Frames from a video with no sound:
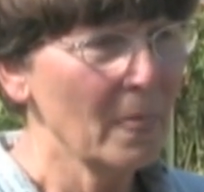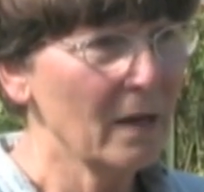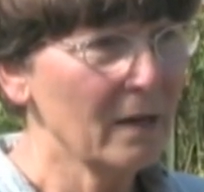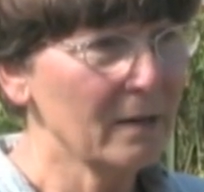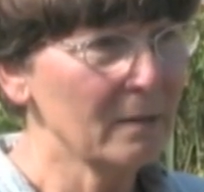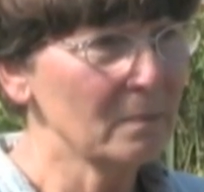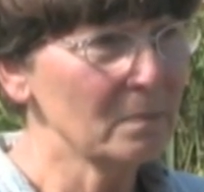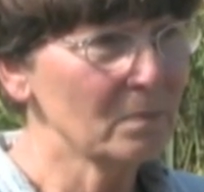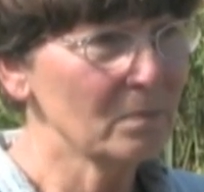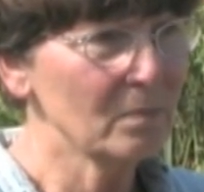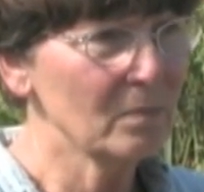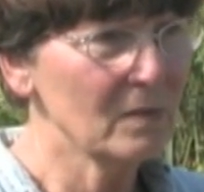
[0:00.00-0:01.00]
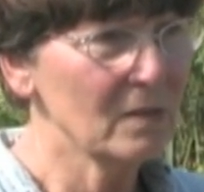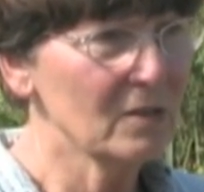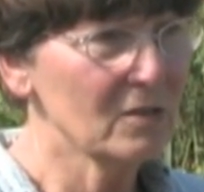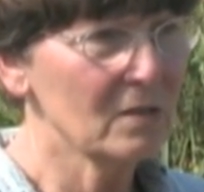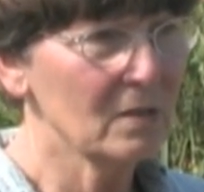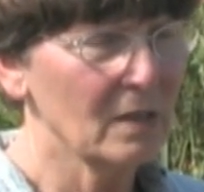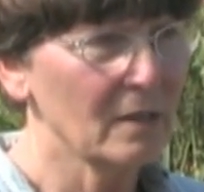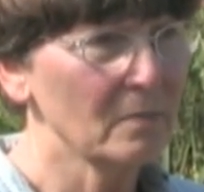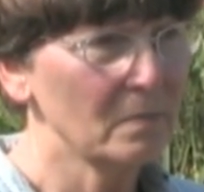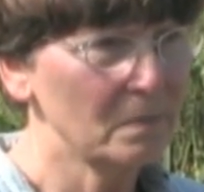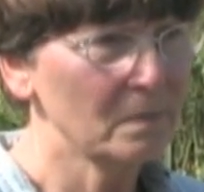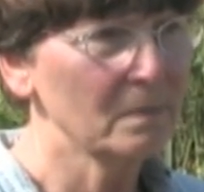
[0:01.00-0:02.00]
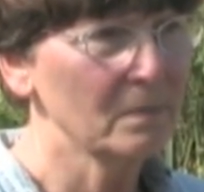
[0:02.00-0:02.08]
And you learn that by